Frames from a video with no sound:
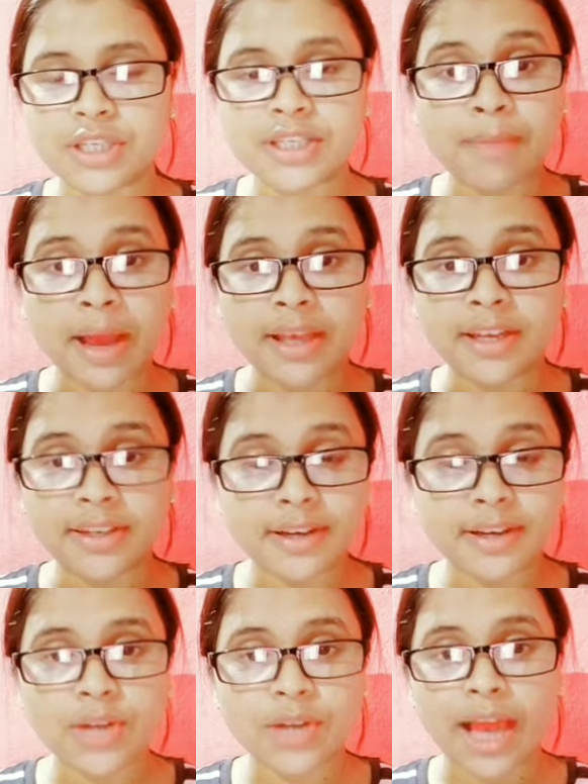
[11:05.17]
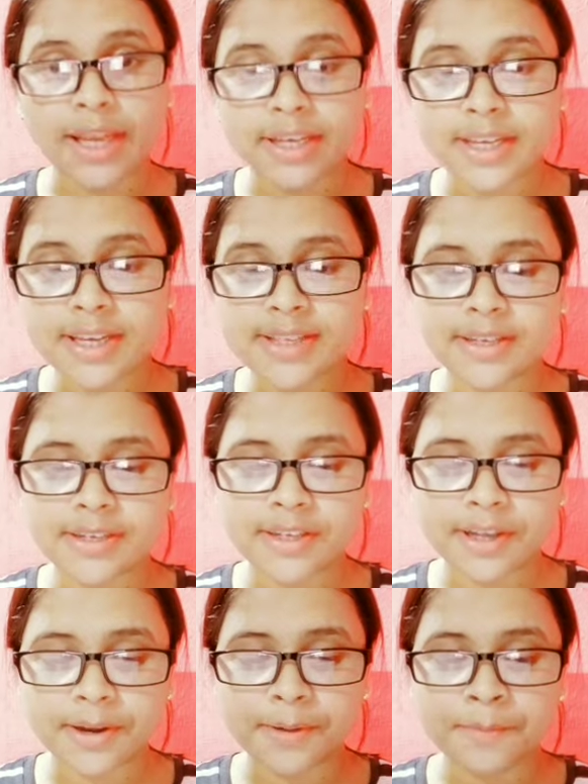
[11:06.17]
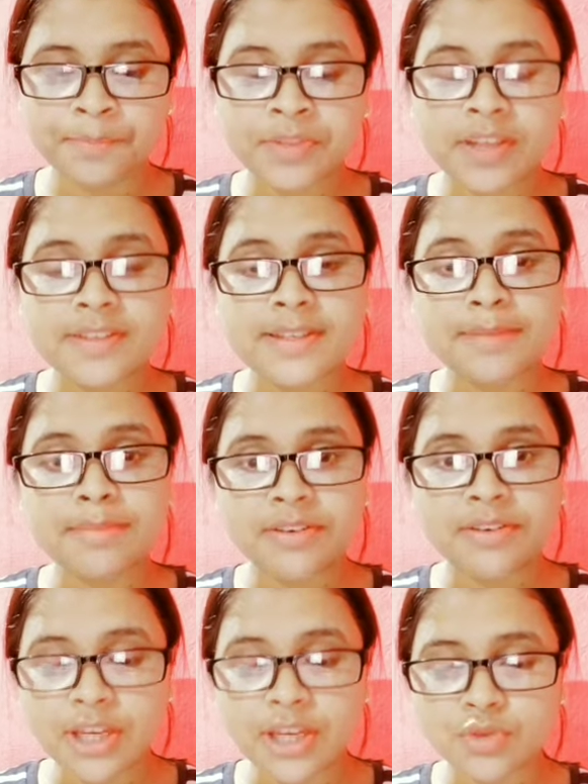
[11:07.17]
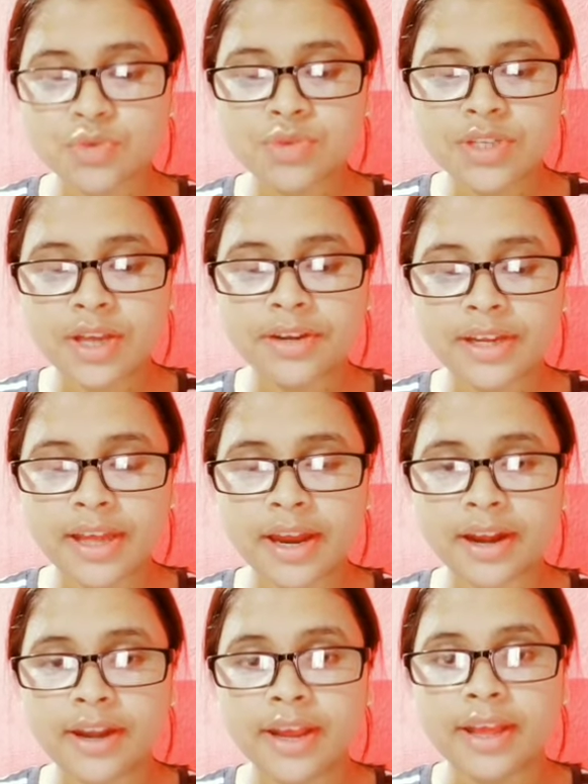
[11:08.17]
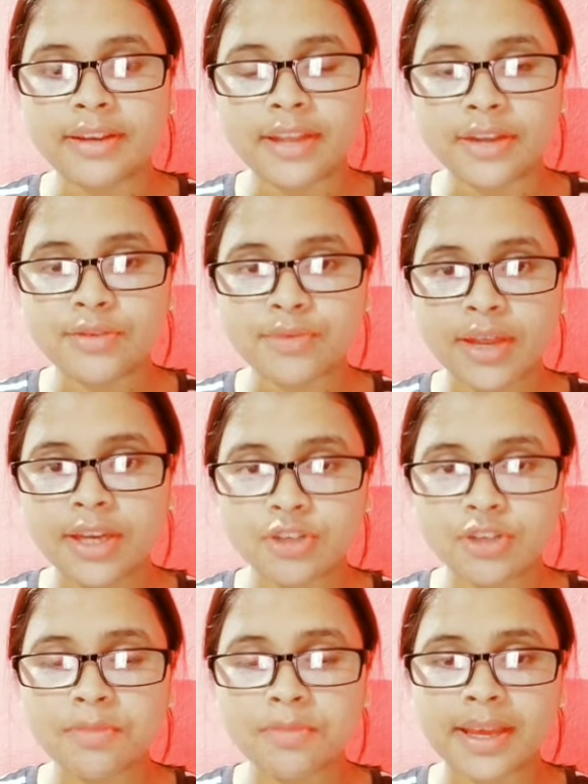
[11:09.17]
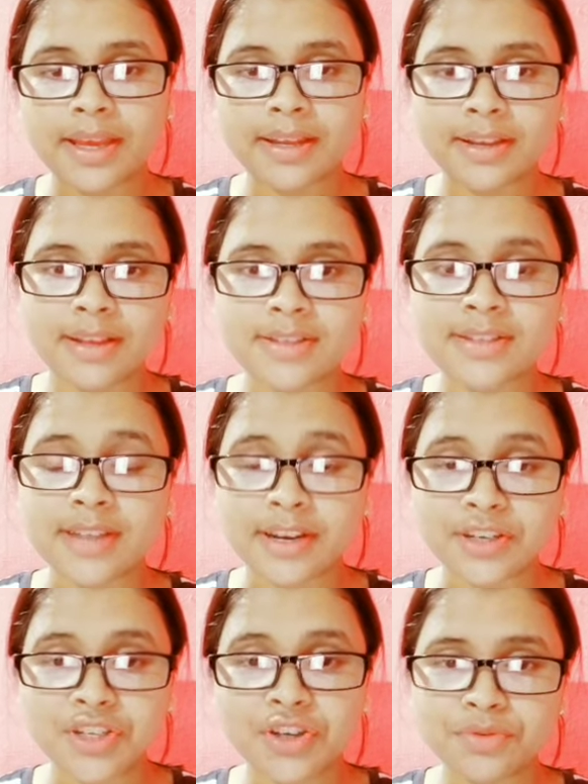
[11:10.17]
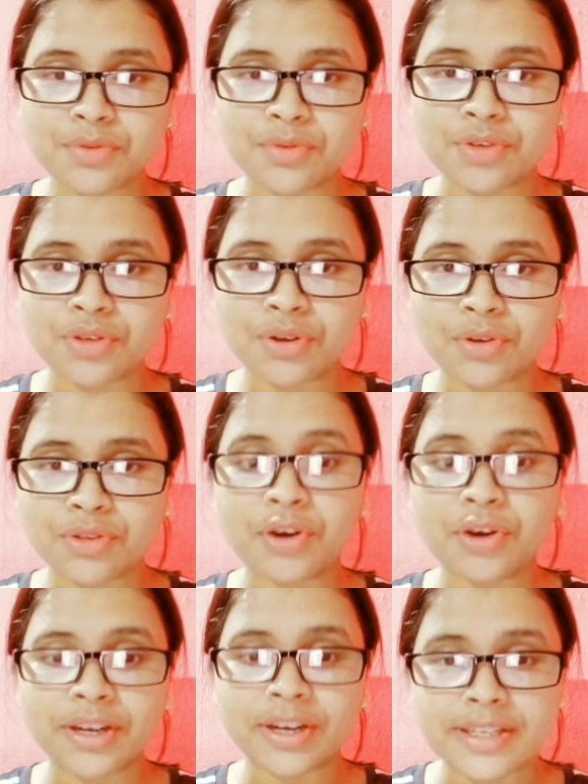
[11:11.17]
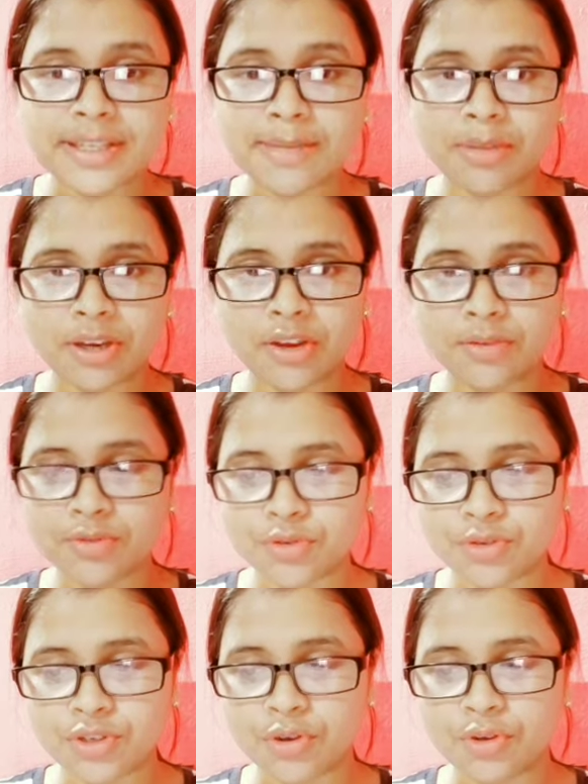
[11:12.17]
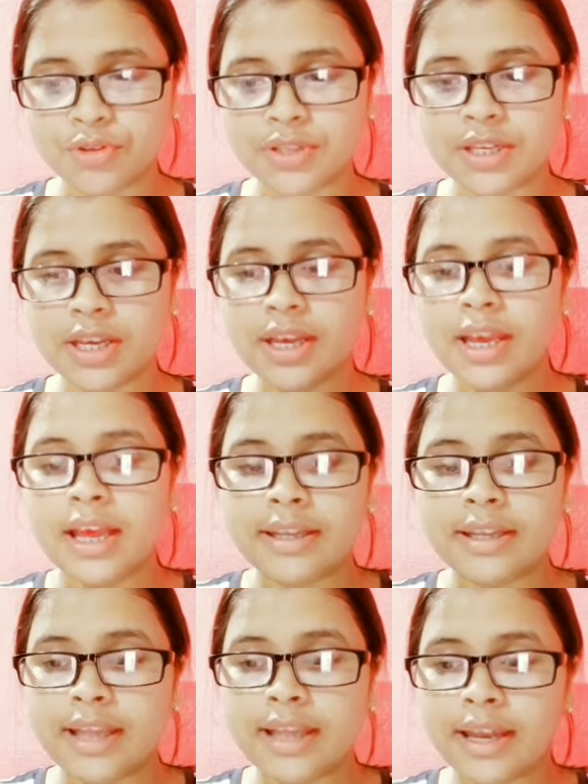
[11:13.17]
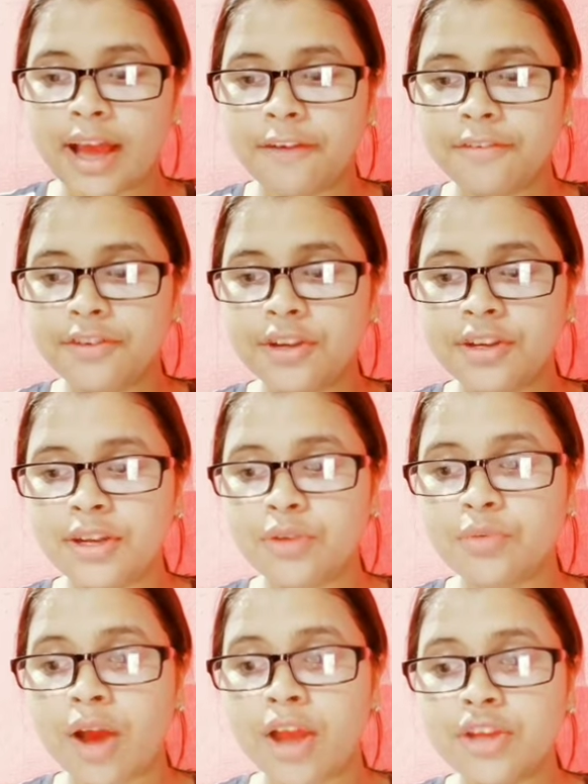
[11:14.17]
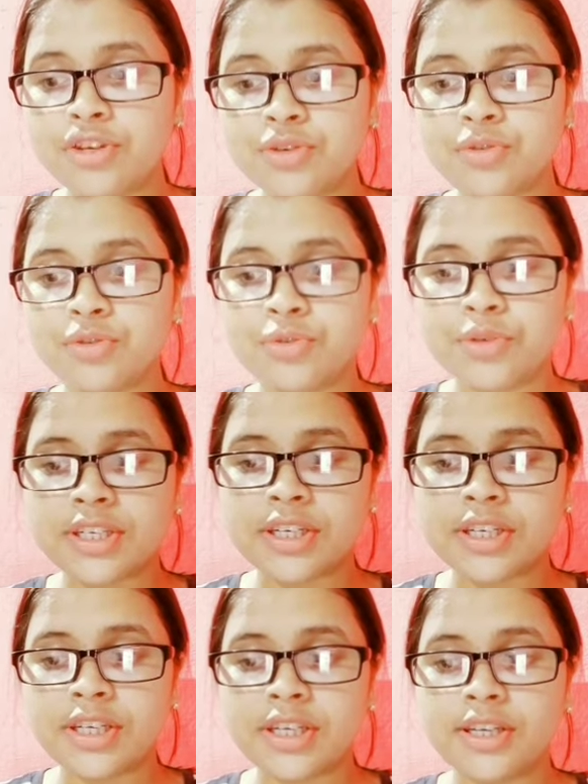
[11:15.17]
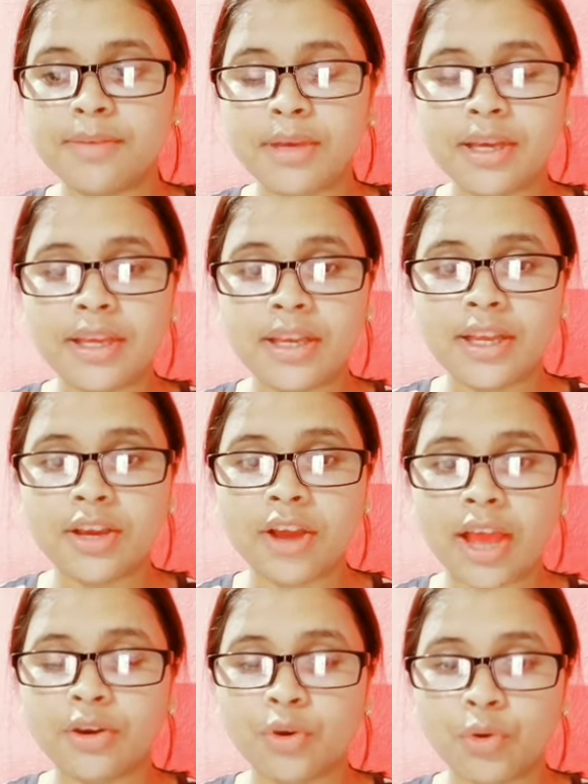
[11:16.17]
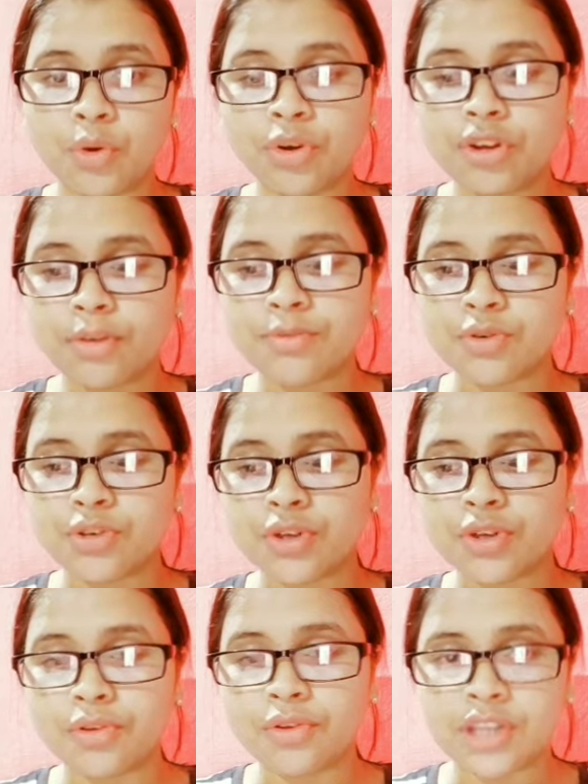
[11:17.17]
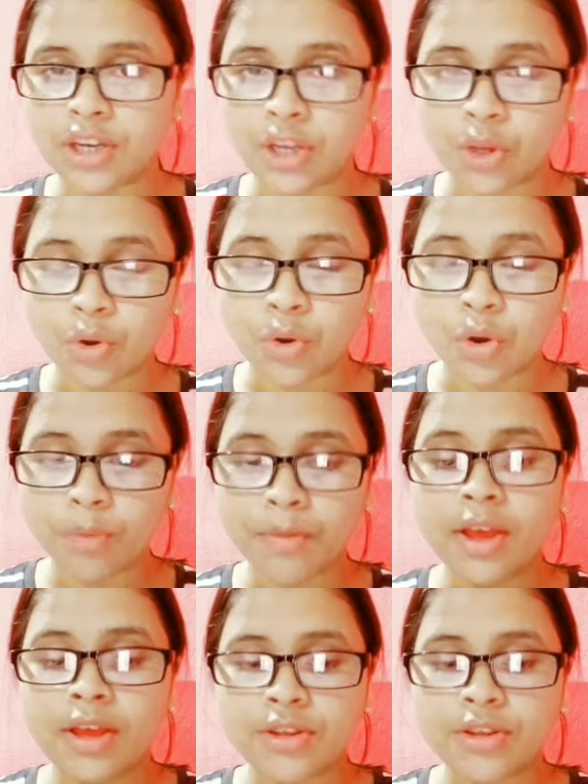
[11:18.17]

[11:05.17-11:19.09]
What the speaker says: Some intellectual ideas are there, some material issues are there that went into making the study of sociology or the discipline of sociology. Then after that, why should we study the beginning and growth of sociology in Europe?